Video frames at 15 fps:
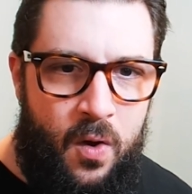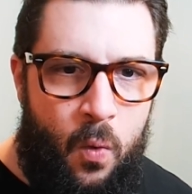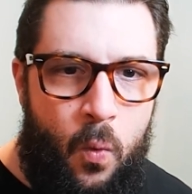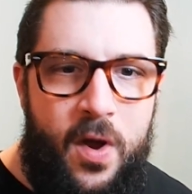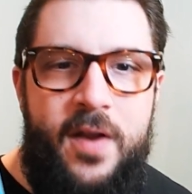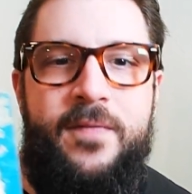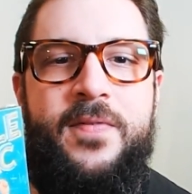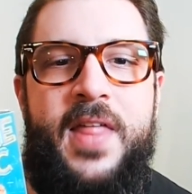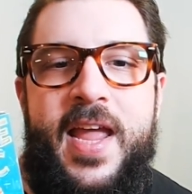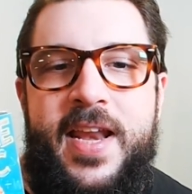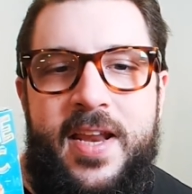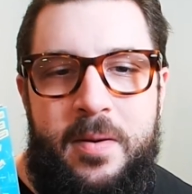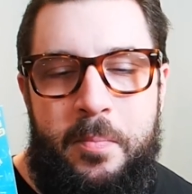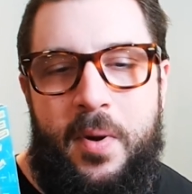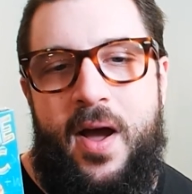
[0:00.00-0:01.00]
What if they
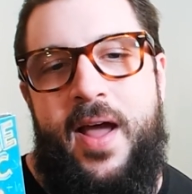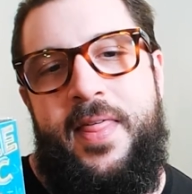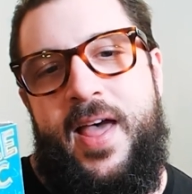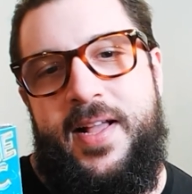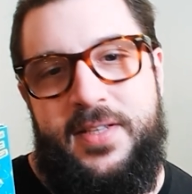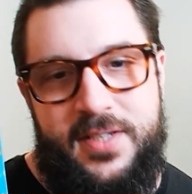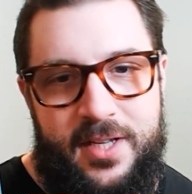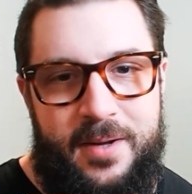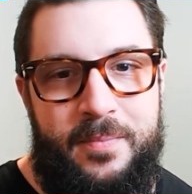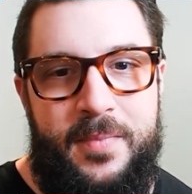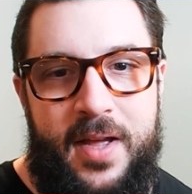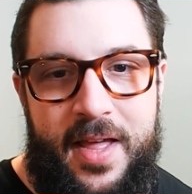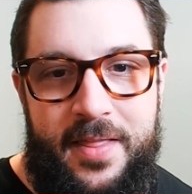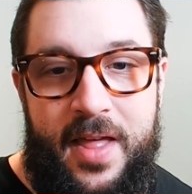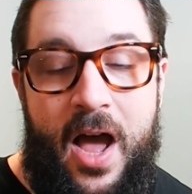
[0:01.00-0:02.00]
didn't buy that slip
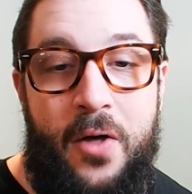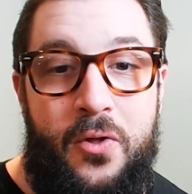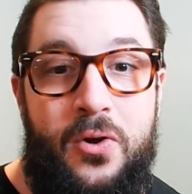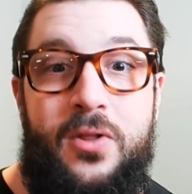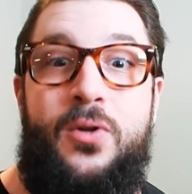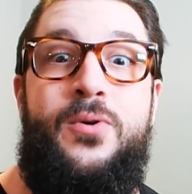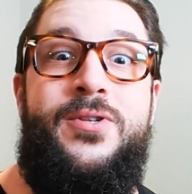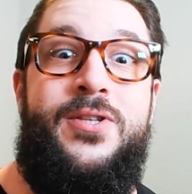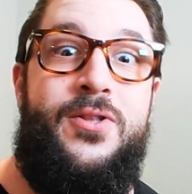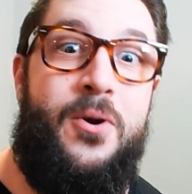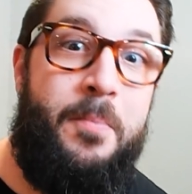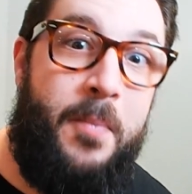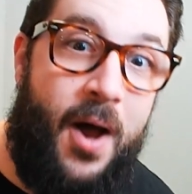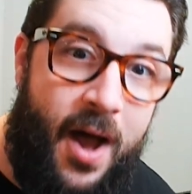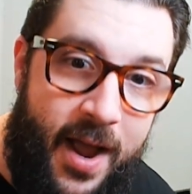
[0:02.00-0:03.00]
and now they're losing their
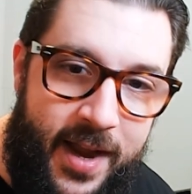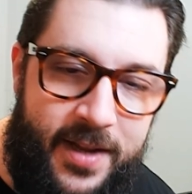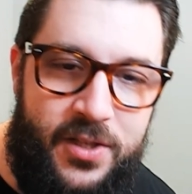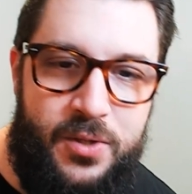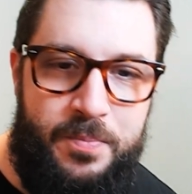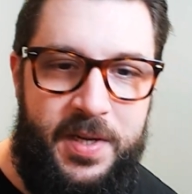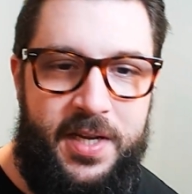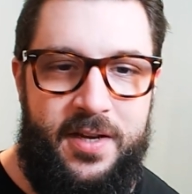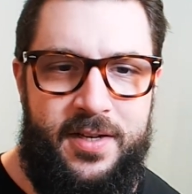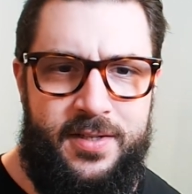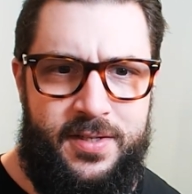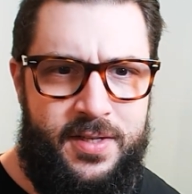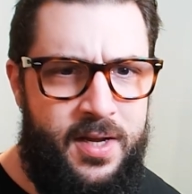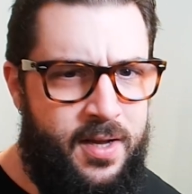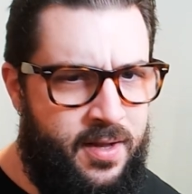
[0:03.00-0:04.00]
minds
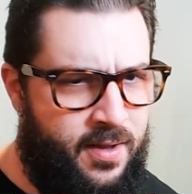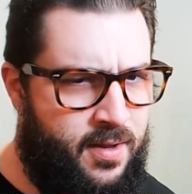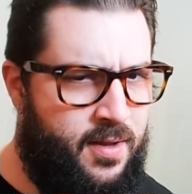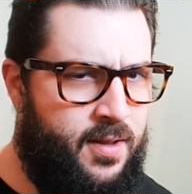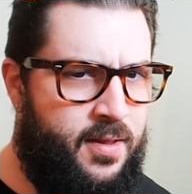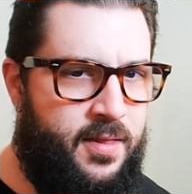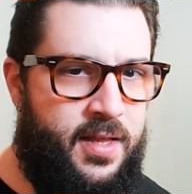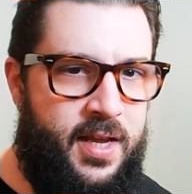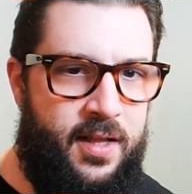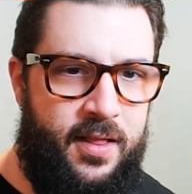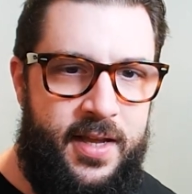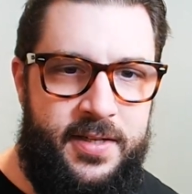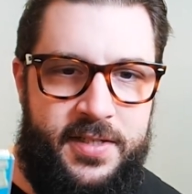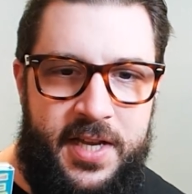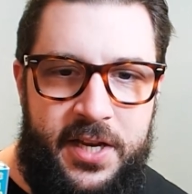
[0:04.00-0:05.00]
because the
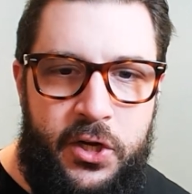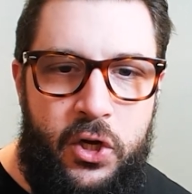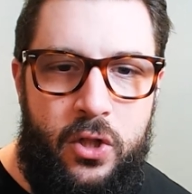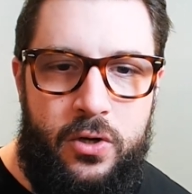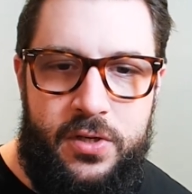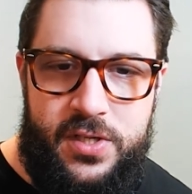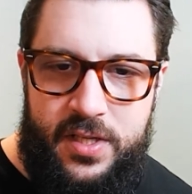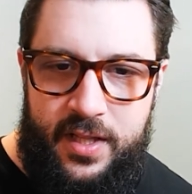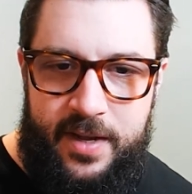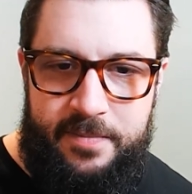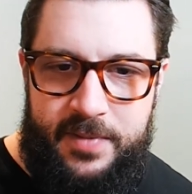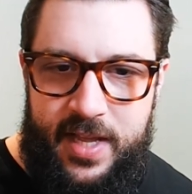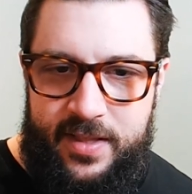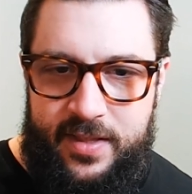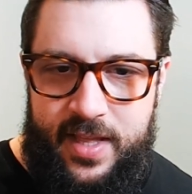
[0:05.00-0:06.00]
lenticular
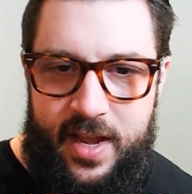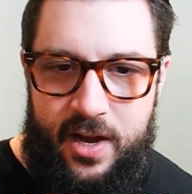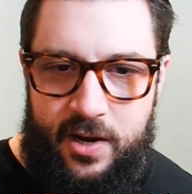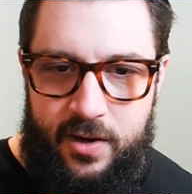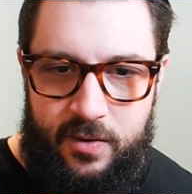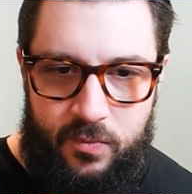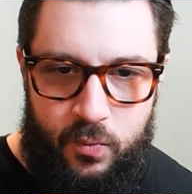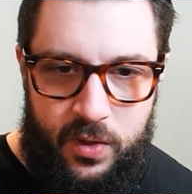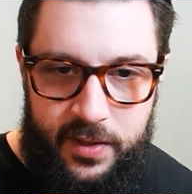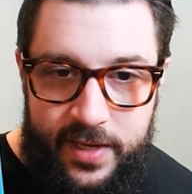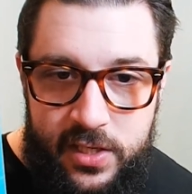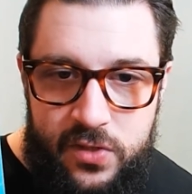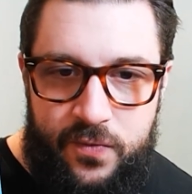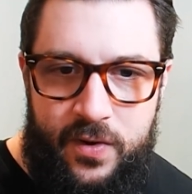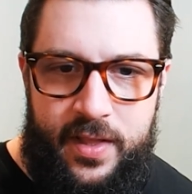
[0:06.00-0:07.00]
slip that they
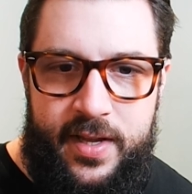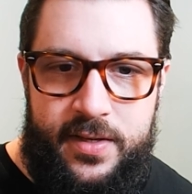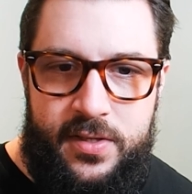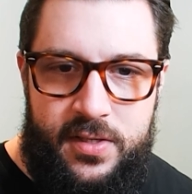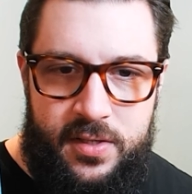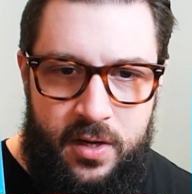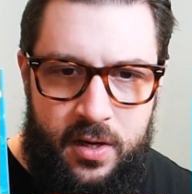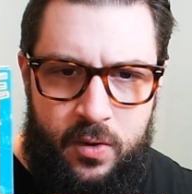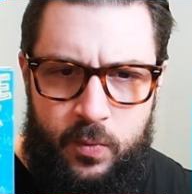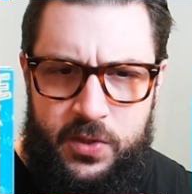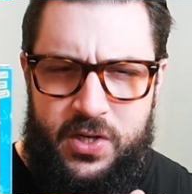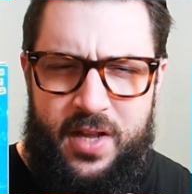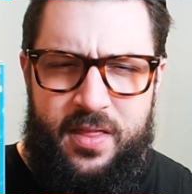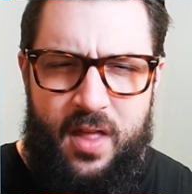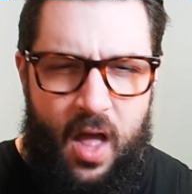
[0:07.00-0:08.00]
released for this, which
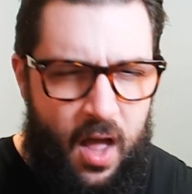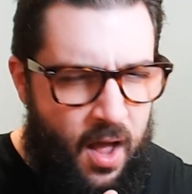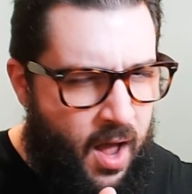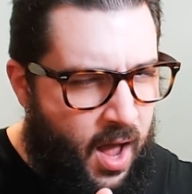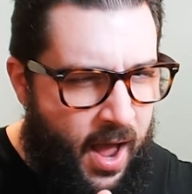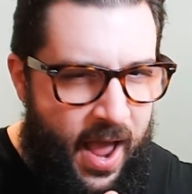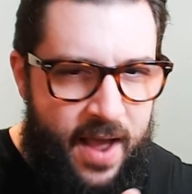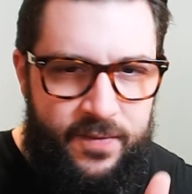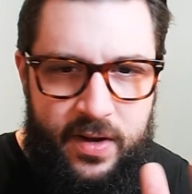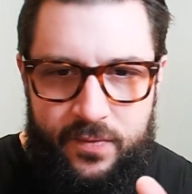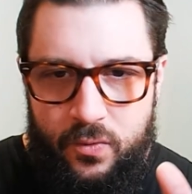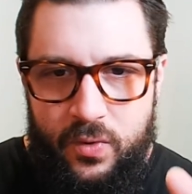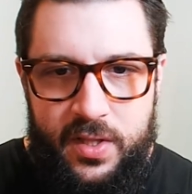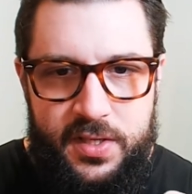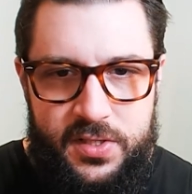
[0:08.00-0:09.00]
I haven't
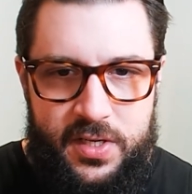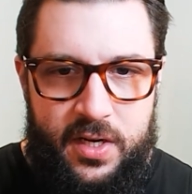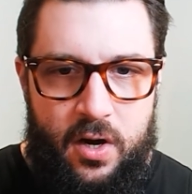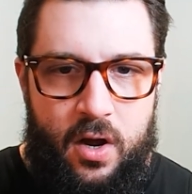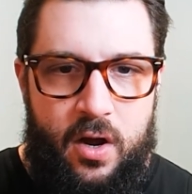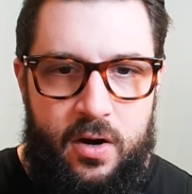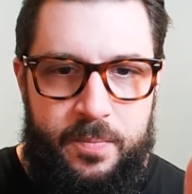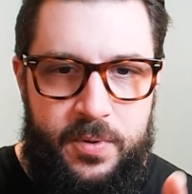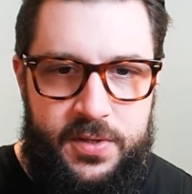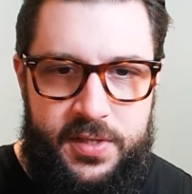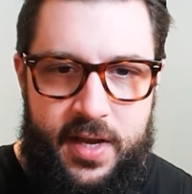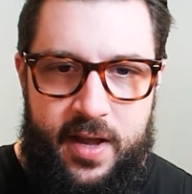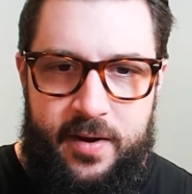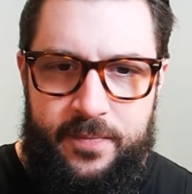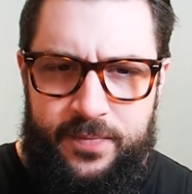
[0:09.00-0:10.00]
even really seen
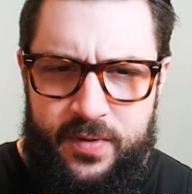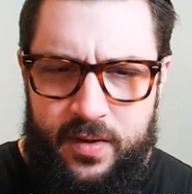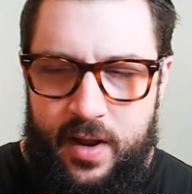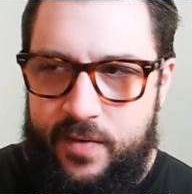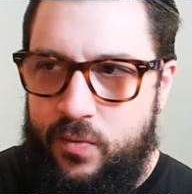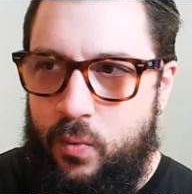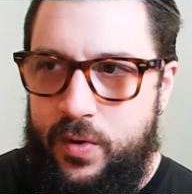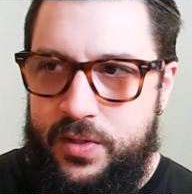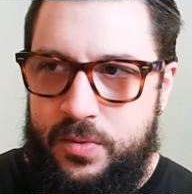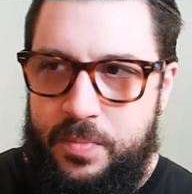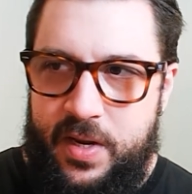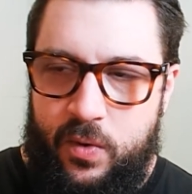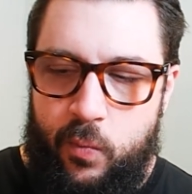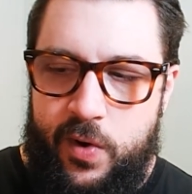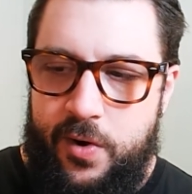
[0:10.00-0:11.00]
100%. Everyone's
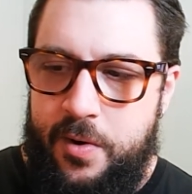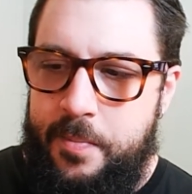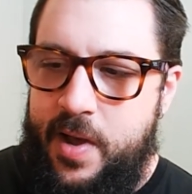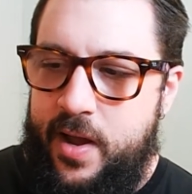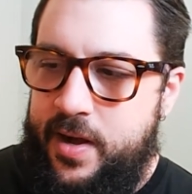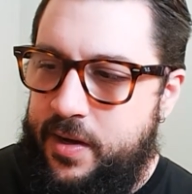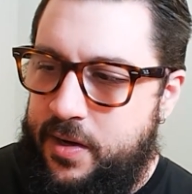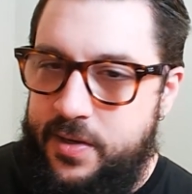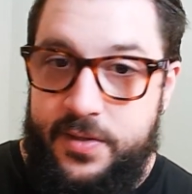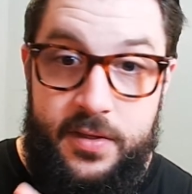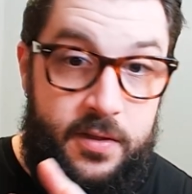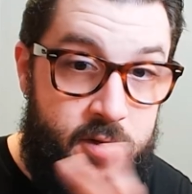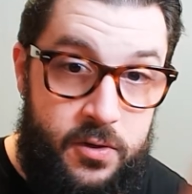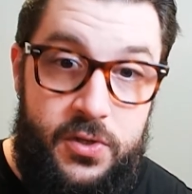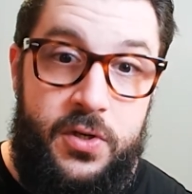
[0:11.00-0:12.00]
being weird about it because
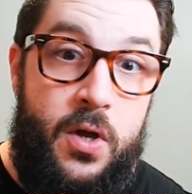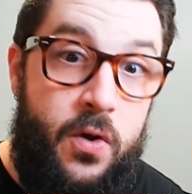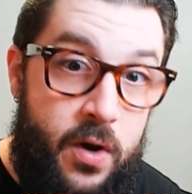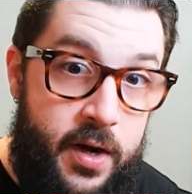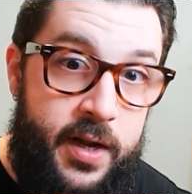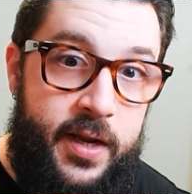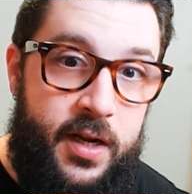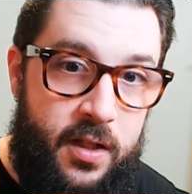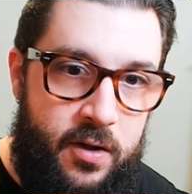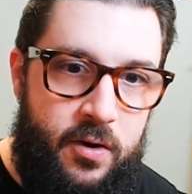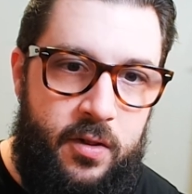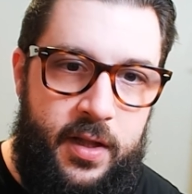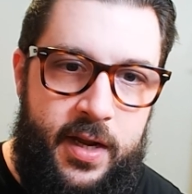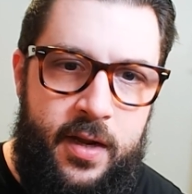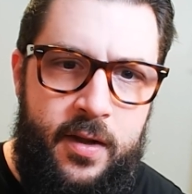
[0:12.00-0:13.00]
there's nudity,
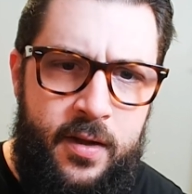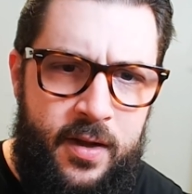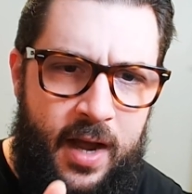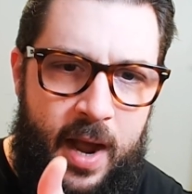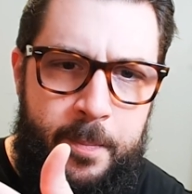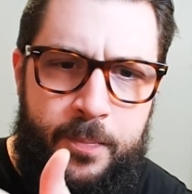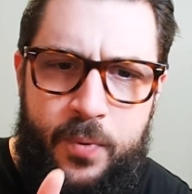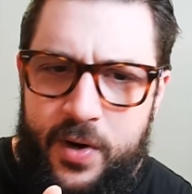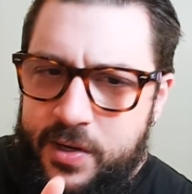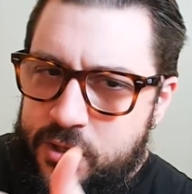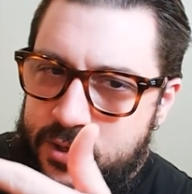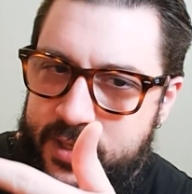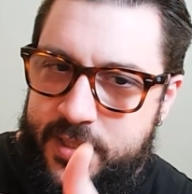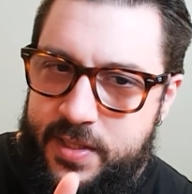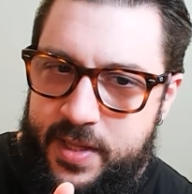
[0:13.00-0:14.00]
clearly. I'm pretty
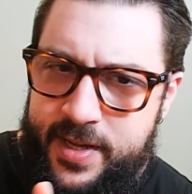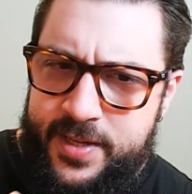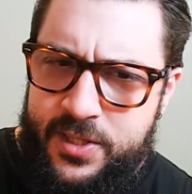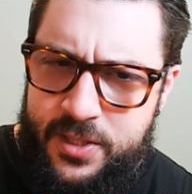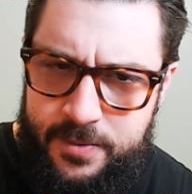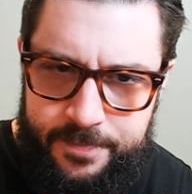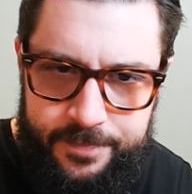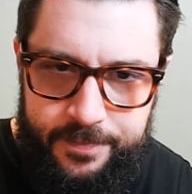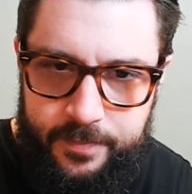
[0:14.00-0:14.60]
sure it's this,